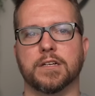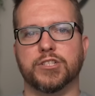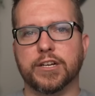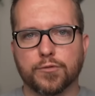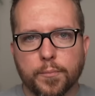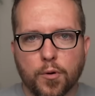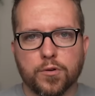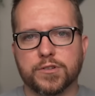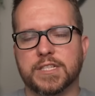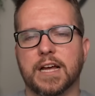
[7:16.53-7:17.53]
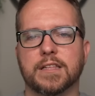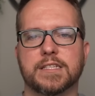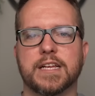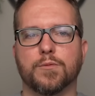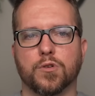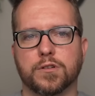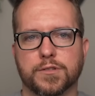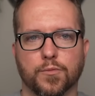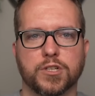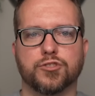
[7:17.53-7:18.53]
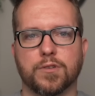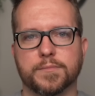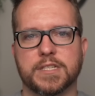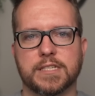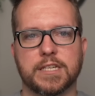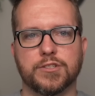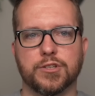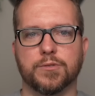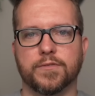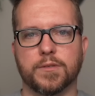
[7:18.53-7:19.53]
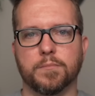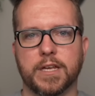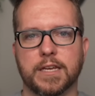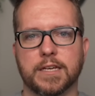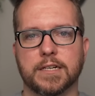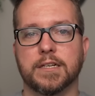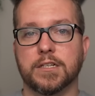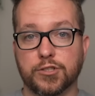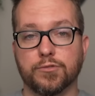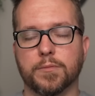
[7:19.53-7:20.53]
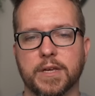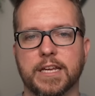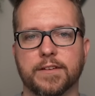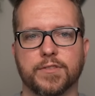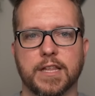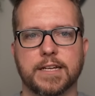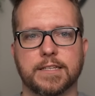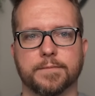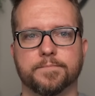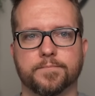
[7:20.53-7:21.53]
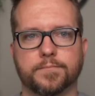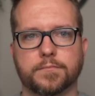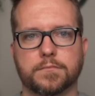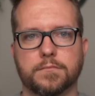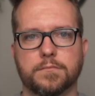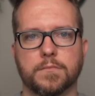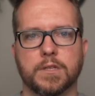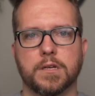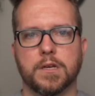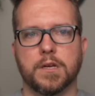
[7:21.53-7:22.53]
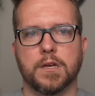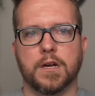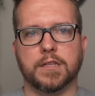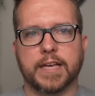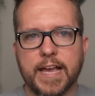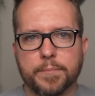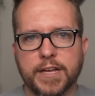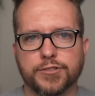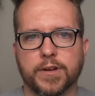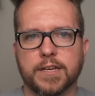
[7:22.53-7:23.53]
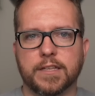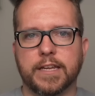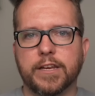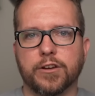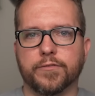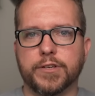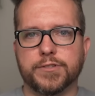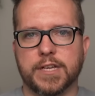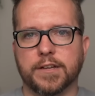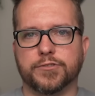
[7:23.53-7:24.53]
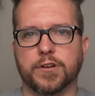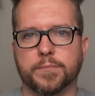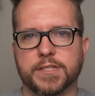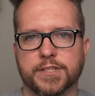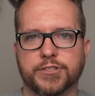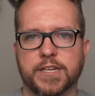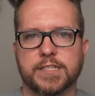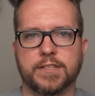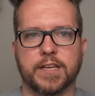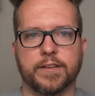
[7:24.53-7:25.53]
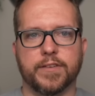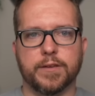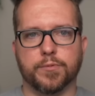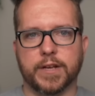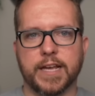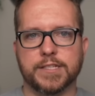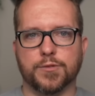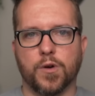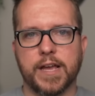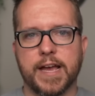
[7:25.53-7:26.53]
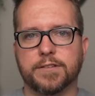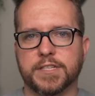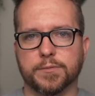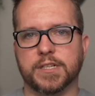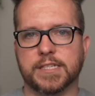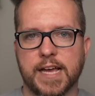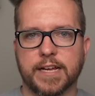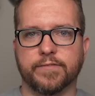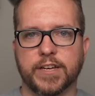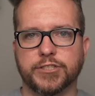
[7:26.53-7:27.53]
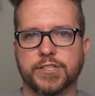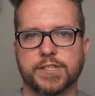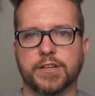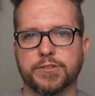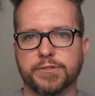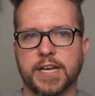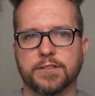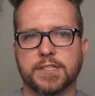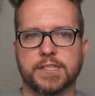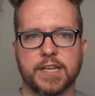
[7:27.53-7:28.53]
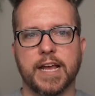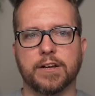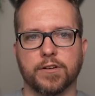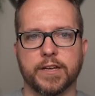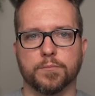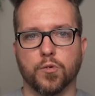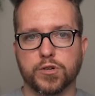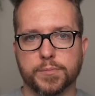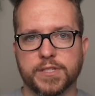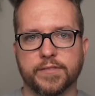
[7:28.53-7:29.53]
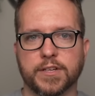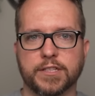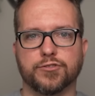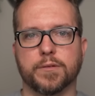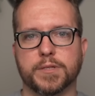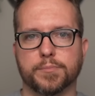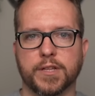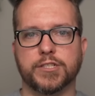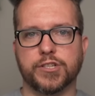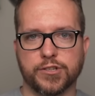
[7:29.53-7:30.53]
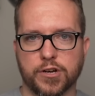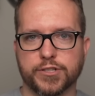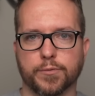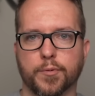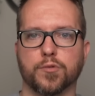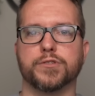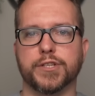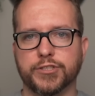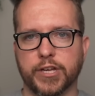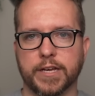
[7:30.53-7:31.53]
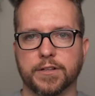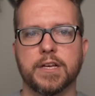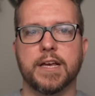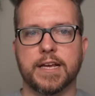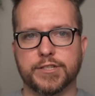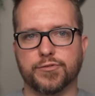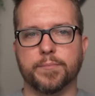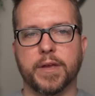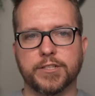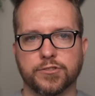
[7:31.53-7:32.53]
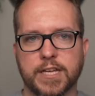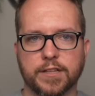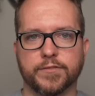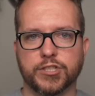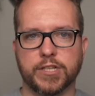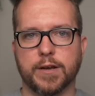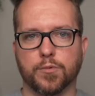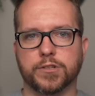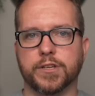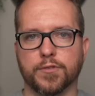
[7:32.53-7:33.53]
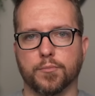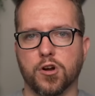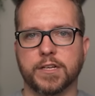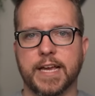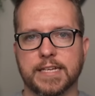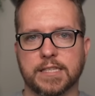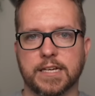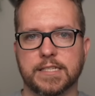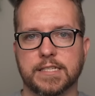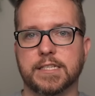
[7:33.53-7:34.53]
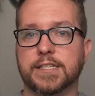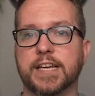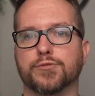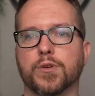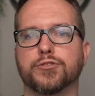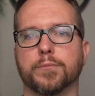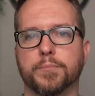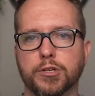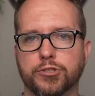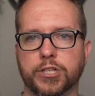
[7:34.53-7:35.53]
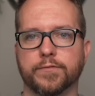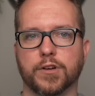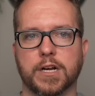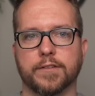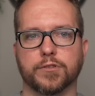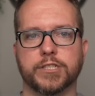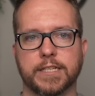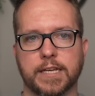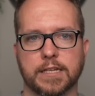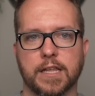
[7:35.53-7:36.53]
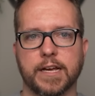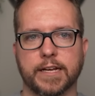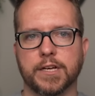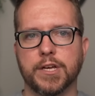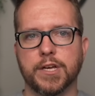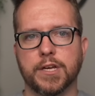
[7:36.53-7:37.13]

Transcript: Jailed reporter, silence networks, what Trump says he'd do to the media if elected. On the campaign trail and in interviews, Donald Trump has suggested that if he regains the White House, he will exact vengeance on news outlets that anger him. More specifically, Trump has pledged to toss reporters in jail and strip major television networks of their broadcast licenses as retribution for coverage he didn't like.